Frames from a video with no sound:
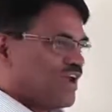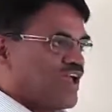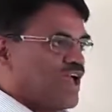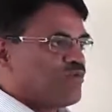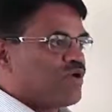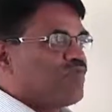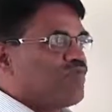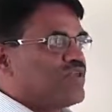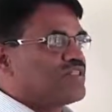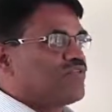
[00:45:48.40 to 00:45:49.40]
came up
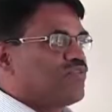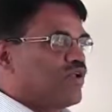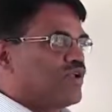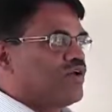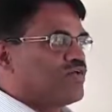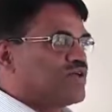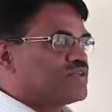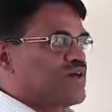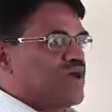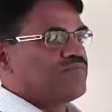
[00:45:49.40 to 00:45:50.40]
with a polynomial
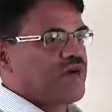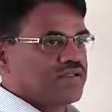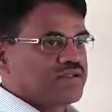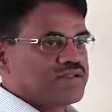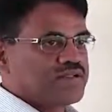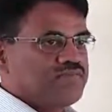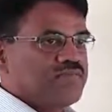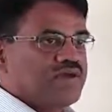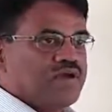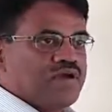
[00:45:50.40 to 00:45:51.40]
time algorithm
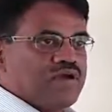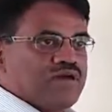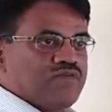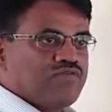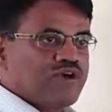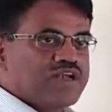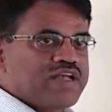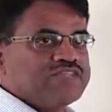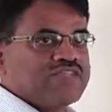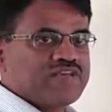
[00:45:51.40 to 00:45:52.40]
for
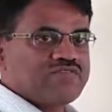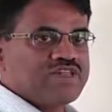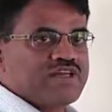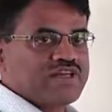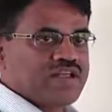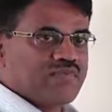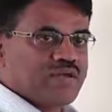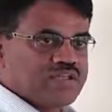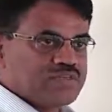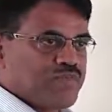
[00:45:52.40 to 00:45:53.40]
testing whether a
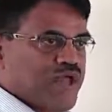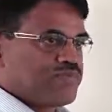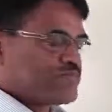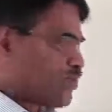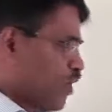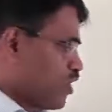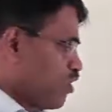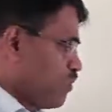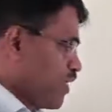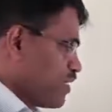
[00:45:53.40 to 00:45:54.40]
number is prime. So
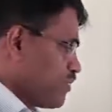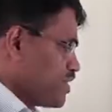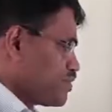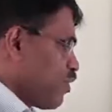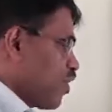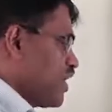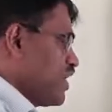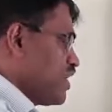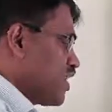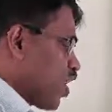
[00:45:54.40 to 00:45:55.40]
polynomial means
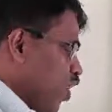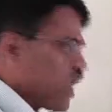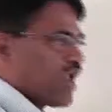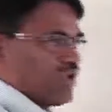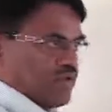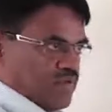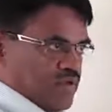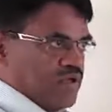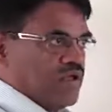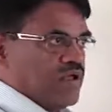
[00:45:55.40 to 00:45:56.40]
poly in log n.
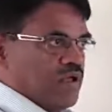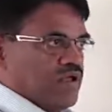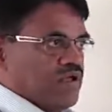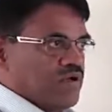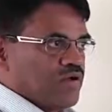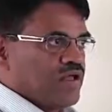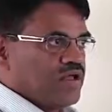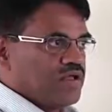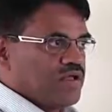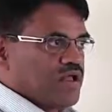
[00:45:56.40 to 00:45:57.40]
Okay.
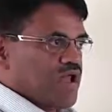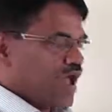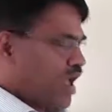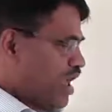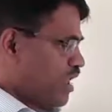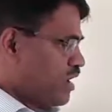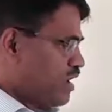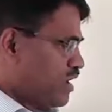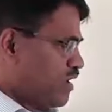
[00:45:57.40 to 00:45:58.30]
And